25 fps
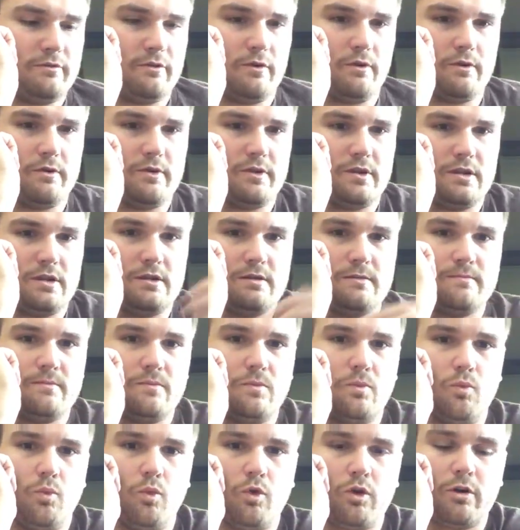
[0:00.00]
for the
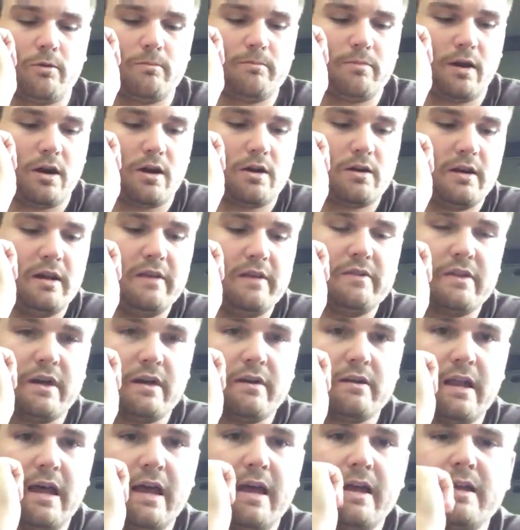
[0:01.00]
worm part, and then
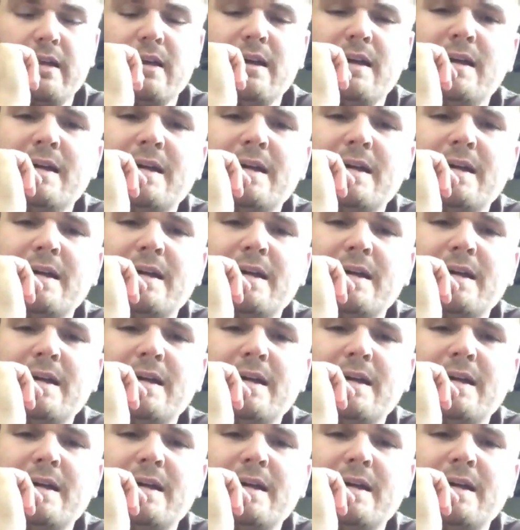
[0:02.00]
an egg.